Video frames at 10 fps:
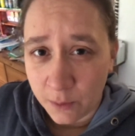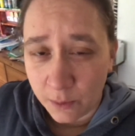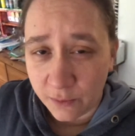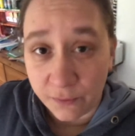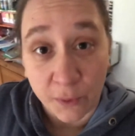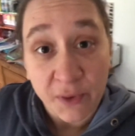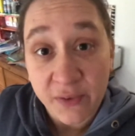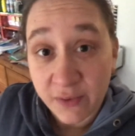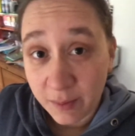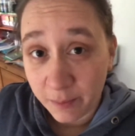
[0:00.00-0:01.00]

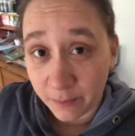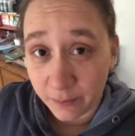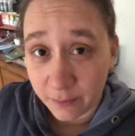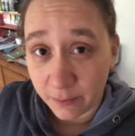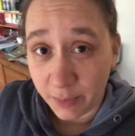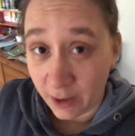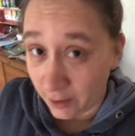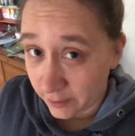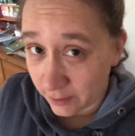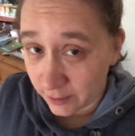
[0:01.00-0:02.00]
foresty
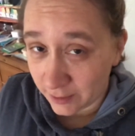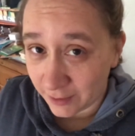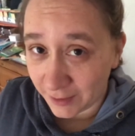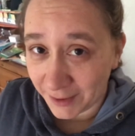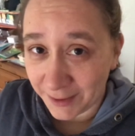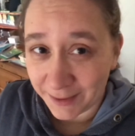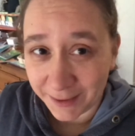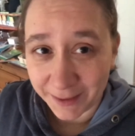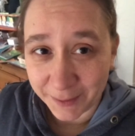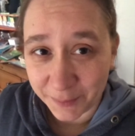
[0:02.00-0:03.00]
path, and
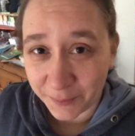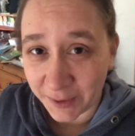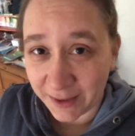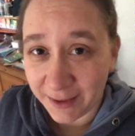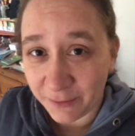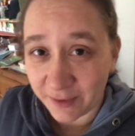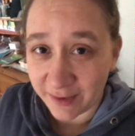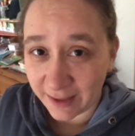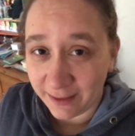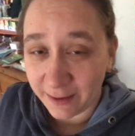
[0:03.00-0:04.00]
um, it even
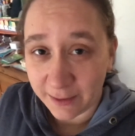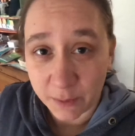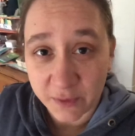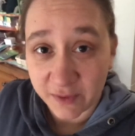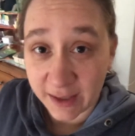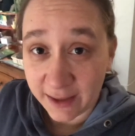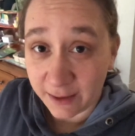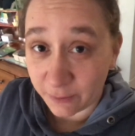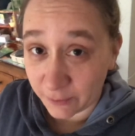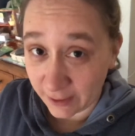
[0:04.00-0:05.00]
sat there. And I was
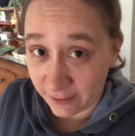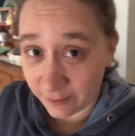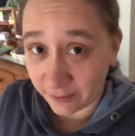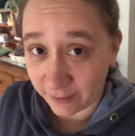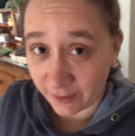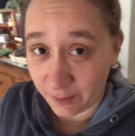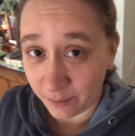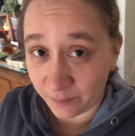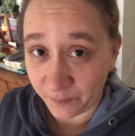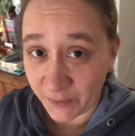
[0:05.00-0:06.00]
standing right on the
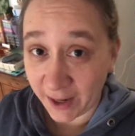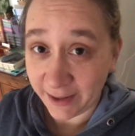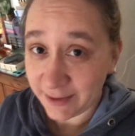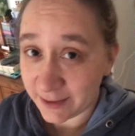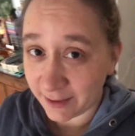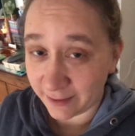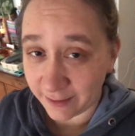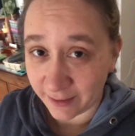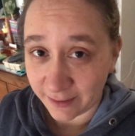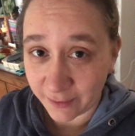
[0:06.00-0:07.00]
same height as
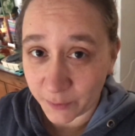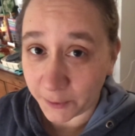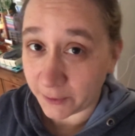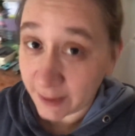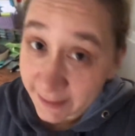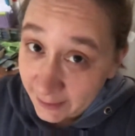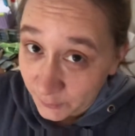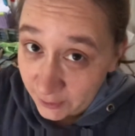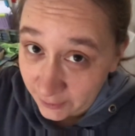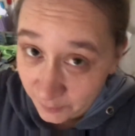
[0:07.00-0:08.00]
the squirrel, and then it
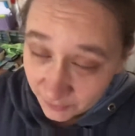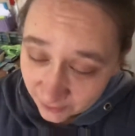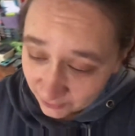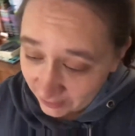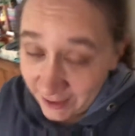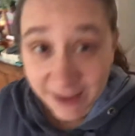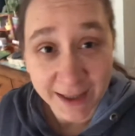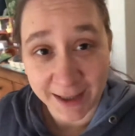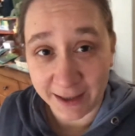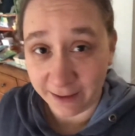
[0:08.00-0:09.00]
went up the tree.
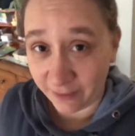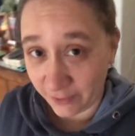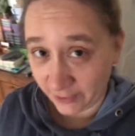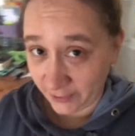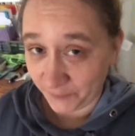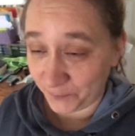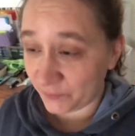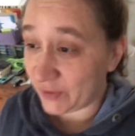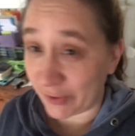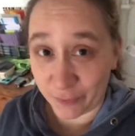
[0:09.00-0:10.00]
And it's very,
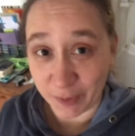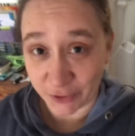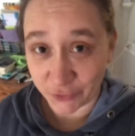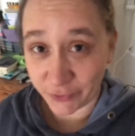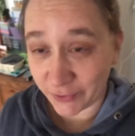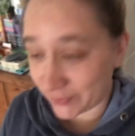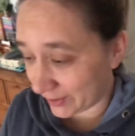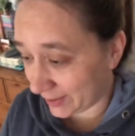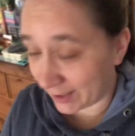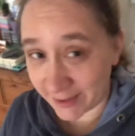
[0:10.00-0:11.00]
very special to
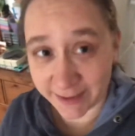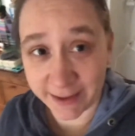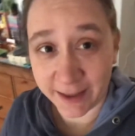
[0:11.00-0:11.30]
see that.